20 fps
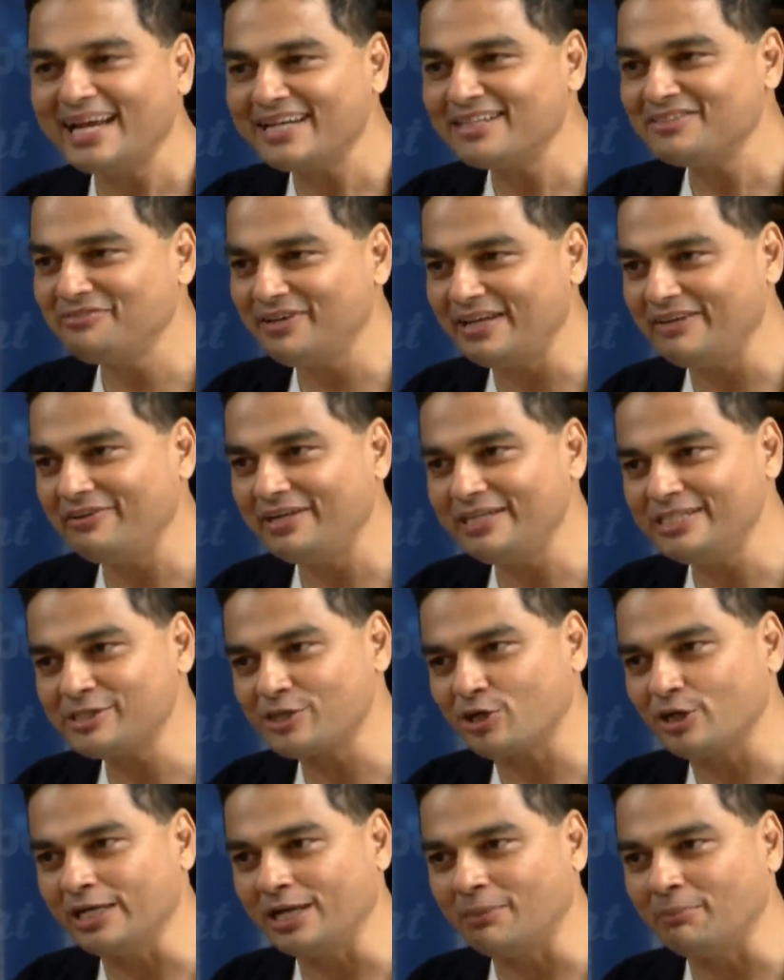that is very, very
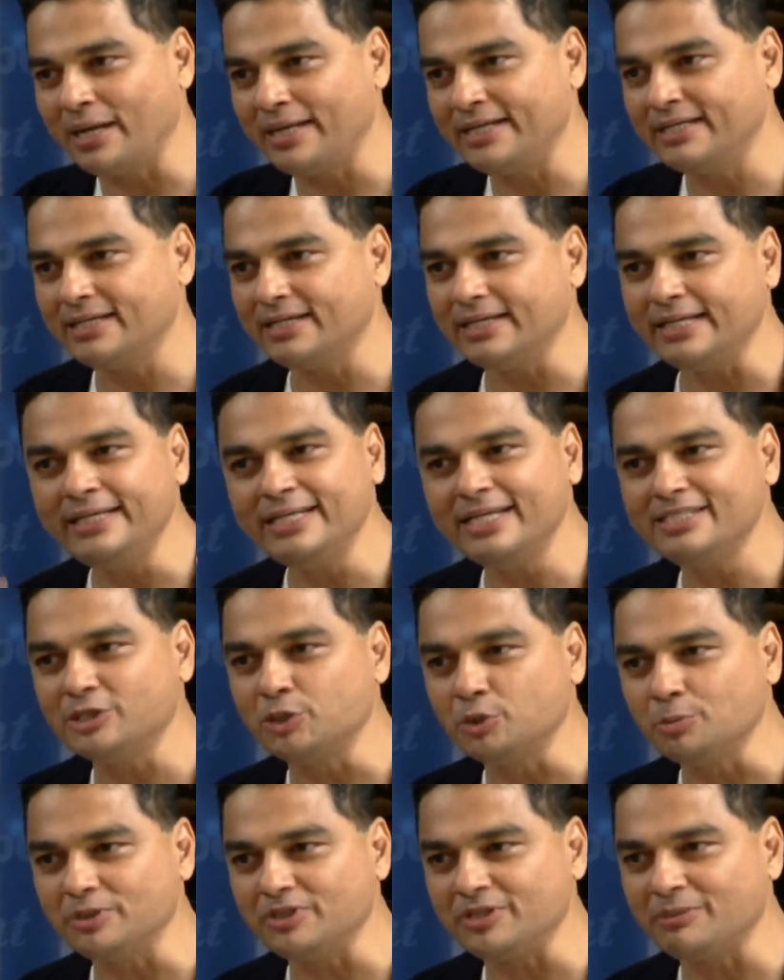strong in our mind, that India is a
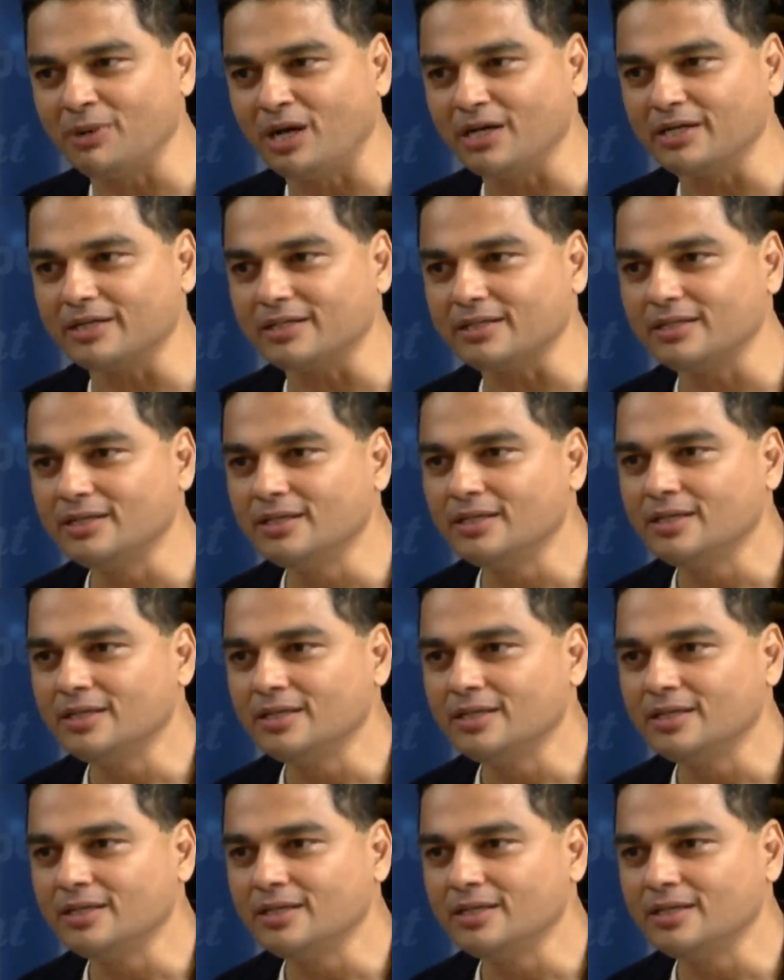2% market.